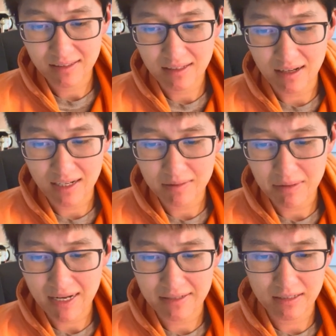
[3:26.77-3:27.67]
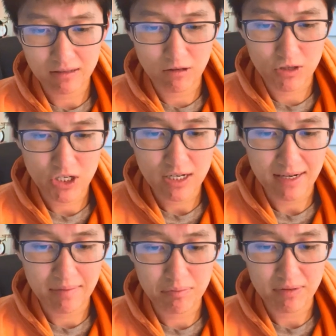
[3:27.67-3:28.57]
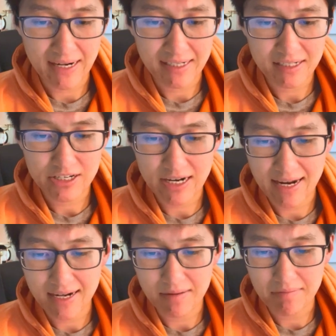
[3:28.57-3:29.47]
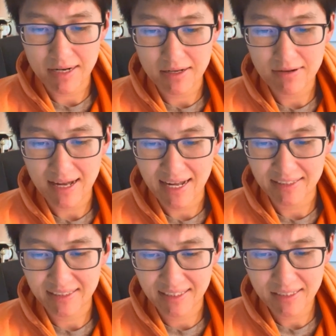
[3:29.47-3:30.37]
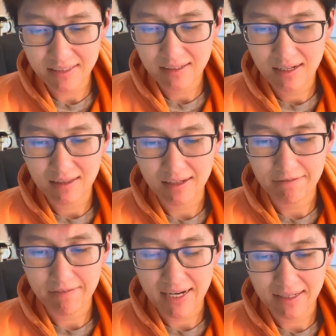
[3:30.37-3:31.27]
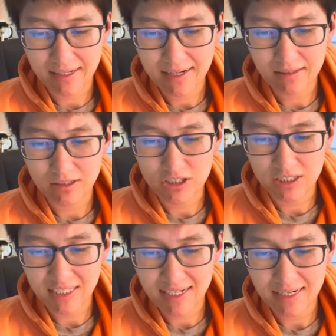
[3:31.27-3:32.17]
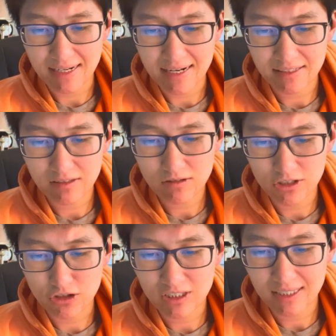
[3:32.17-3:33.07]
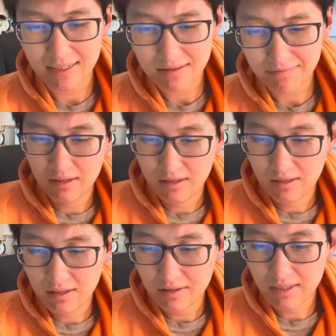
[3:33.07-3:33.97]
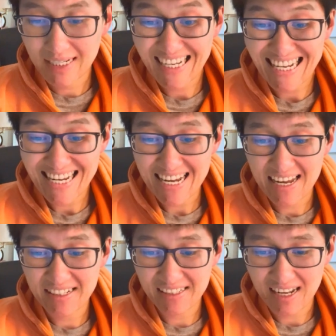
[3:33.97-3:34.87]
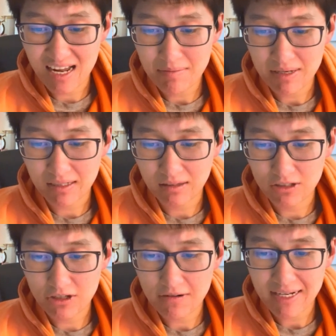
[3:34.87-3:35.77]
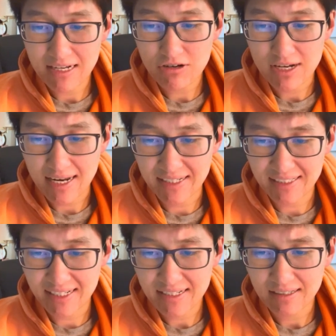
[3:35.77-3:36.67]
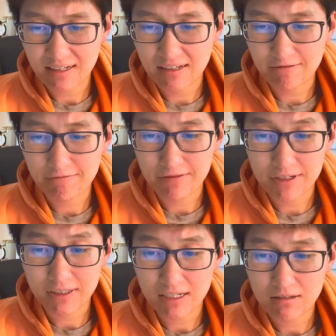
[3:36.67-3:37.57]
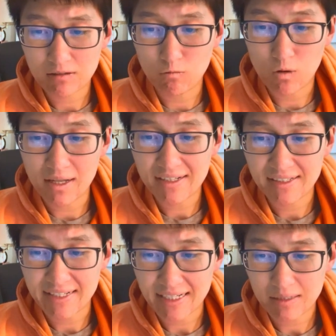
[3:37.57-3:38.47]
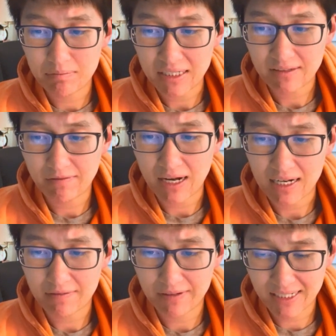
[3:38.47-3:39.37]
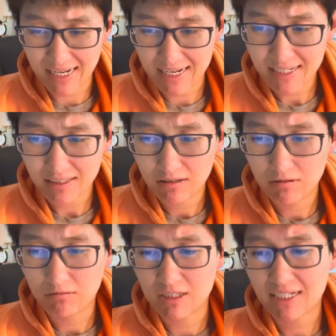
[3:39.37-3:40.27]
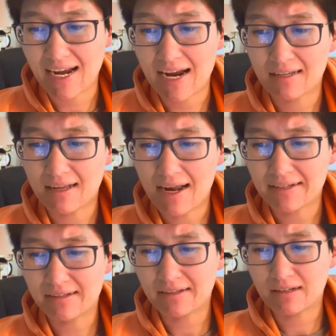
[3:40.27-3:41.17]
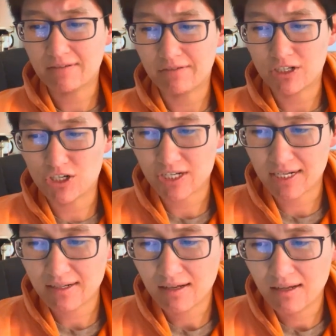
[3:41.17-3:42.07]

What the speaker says: caused by a disorder in branched chain amino acids like valine, leucine, and isoleucine. The key enzyme in gluconeogenesis is fructose 1,6-bisphosphatase, which catalyzes the conversion